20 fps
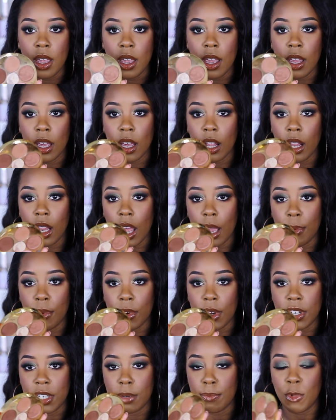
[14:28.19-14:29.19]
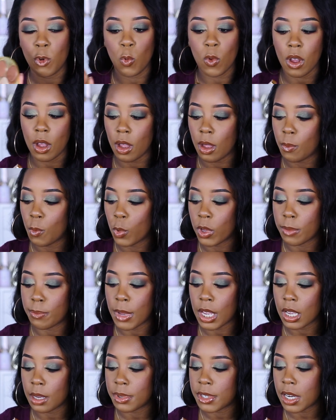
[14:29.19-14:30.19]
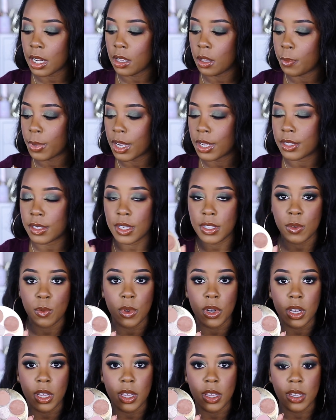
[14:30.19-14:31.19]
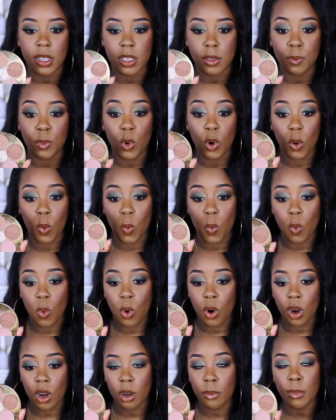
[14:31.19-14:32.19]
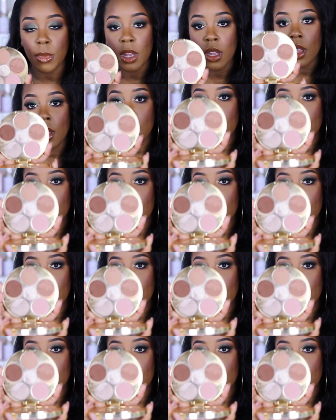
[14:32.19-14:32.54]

in collaboration um, with makeup shayla because this one is more warm